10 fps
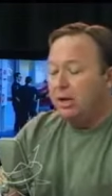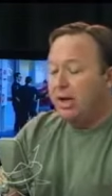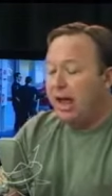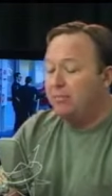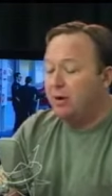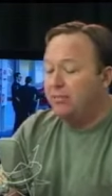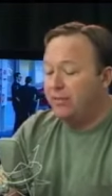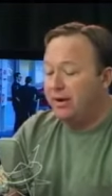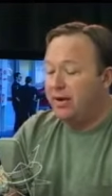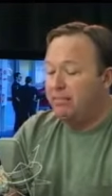Cameron
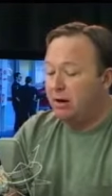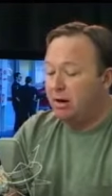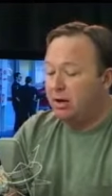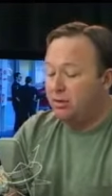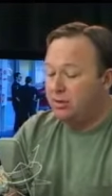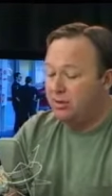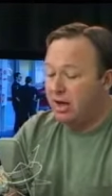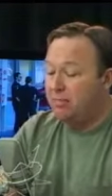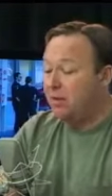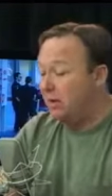fleeing America to
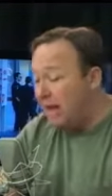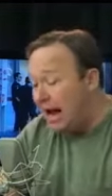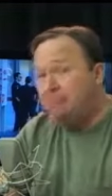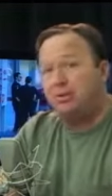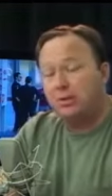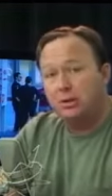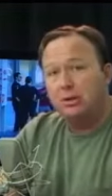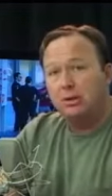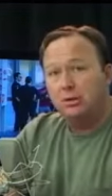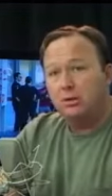escape collapse,
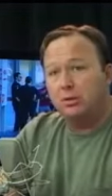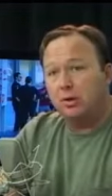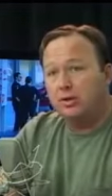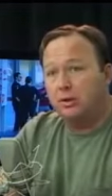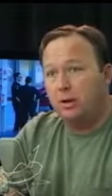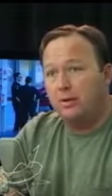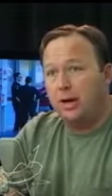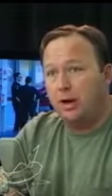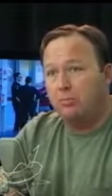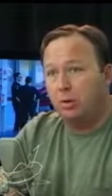or is it all the
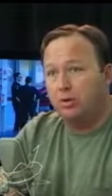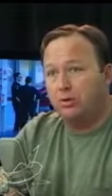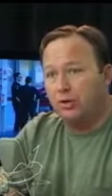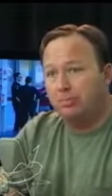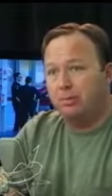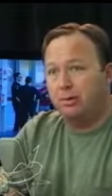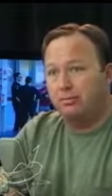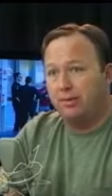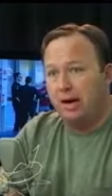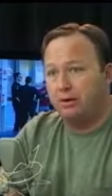airborne super
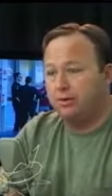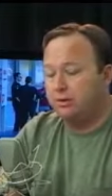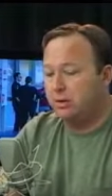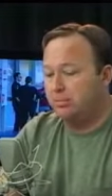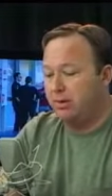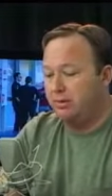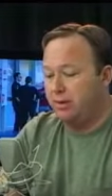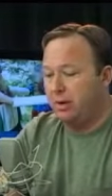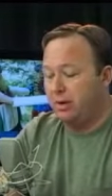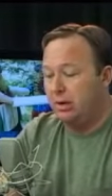viruses that have been
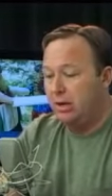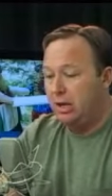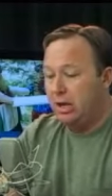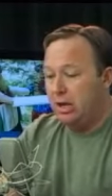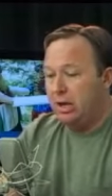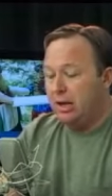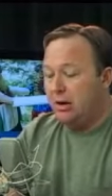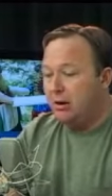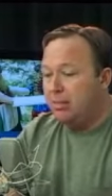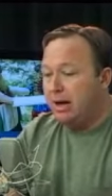created? I
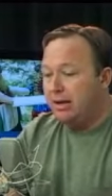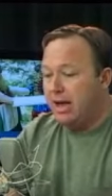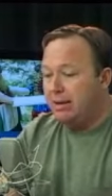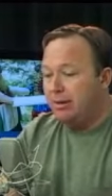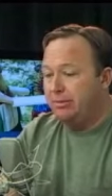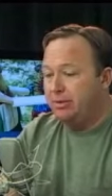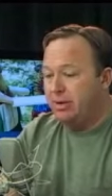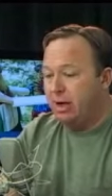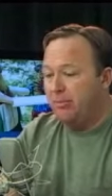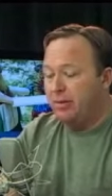don't know about Cameron
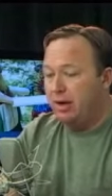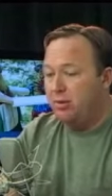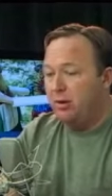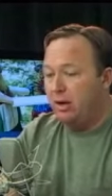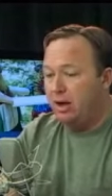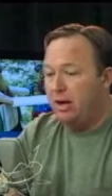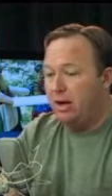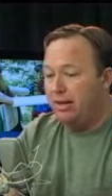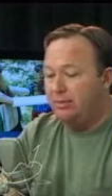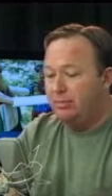himself, but I know a lot of
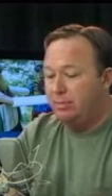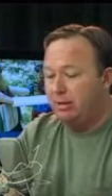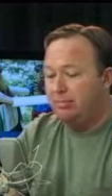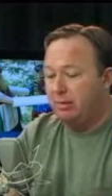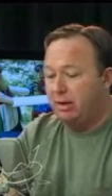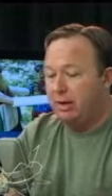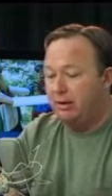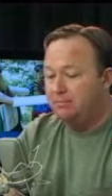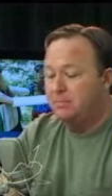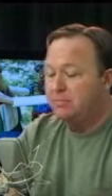Hollywood people
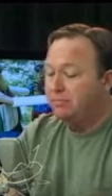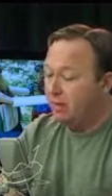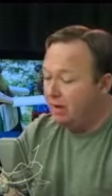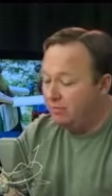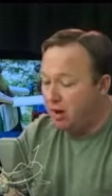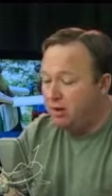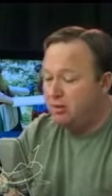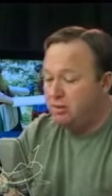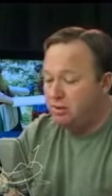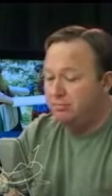and have run
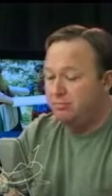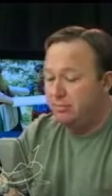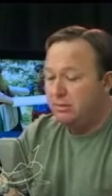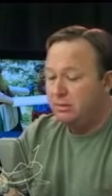into some